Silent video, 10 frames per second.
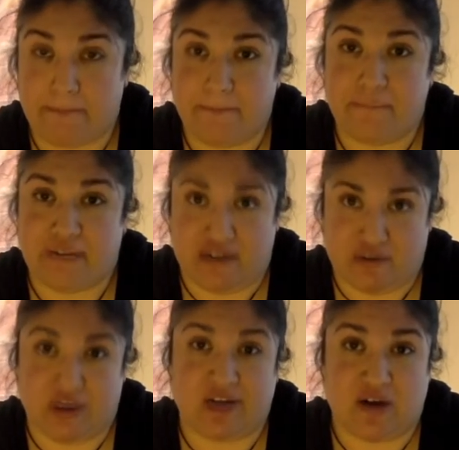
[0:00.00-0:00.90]
But at
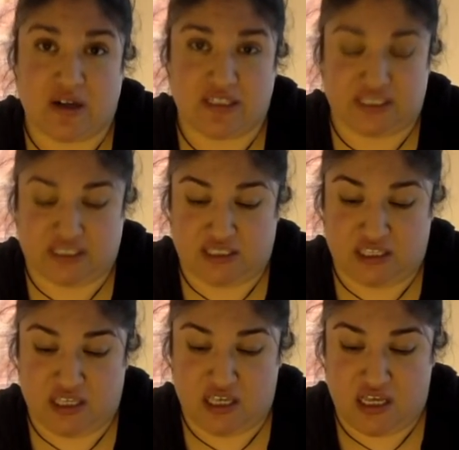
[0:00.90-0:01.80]
what cost?
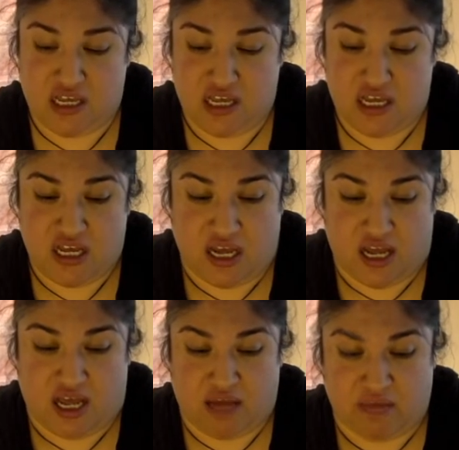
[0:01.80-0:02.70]

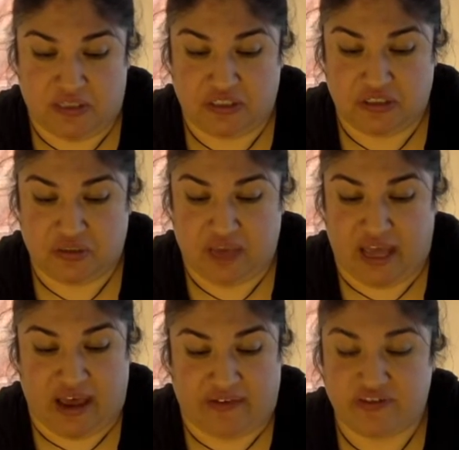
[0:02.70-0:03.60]
How much do we
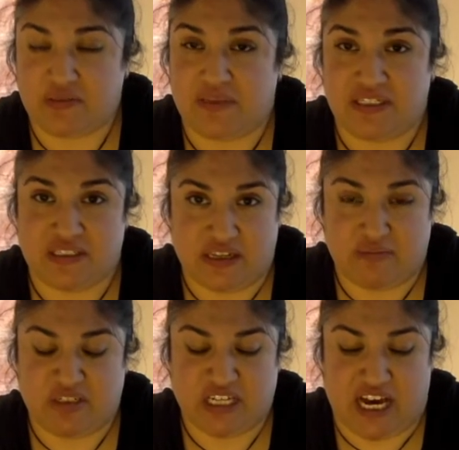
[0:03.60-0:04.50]
have to be
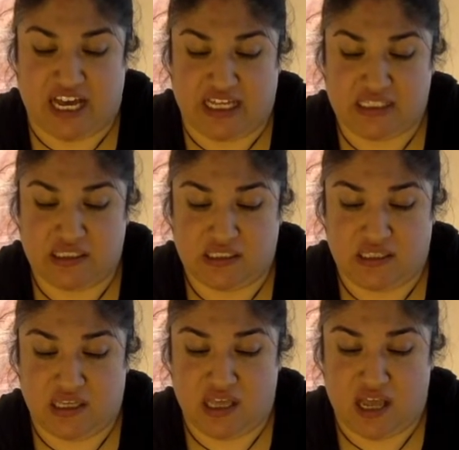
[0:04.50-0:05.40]
stigmatized
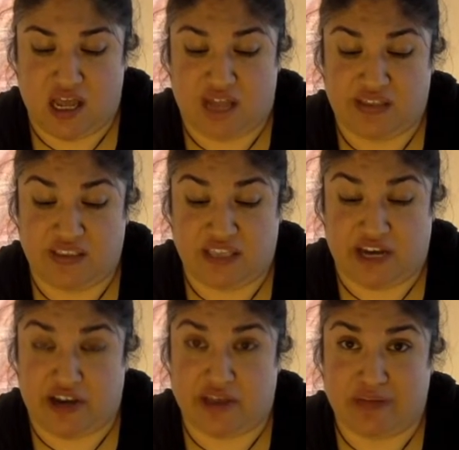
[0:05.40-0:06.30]
and
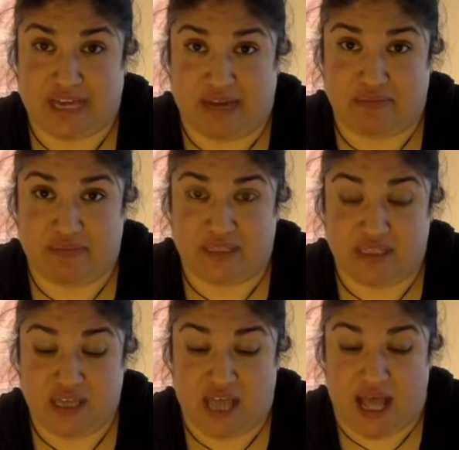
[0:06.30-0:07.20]
stereotyped
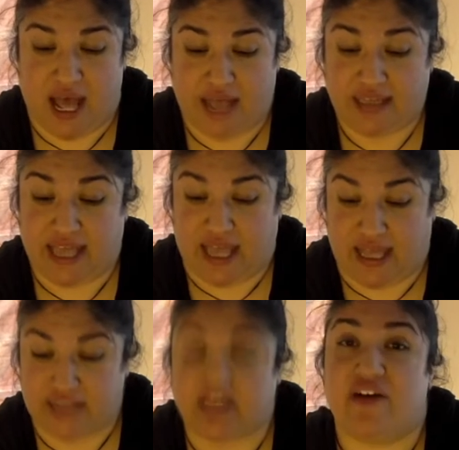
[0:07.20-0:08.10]
at the
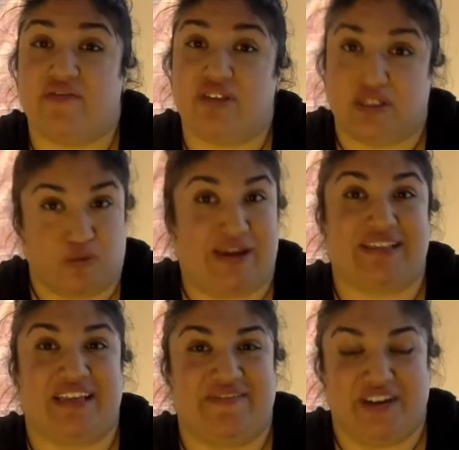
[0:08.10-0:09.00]
hands of this white
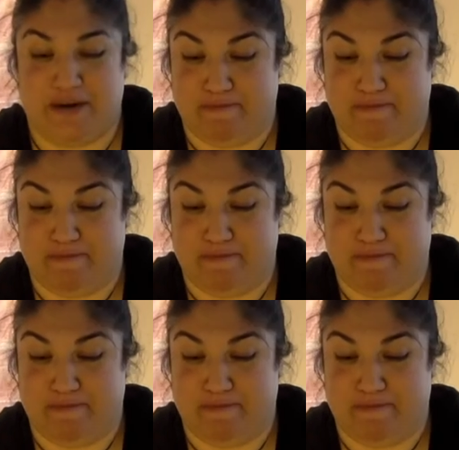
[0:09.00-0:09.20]
savior?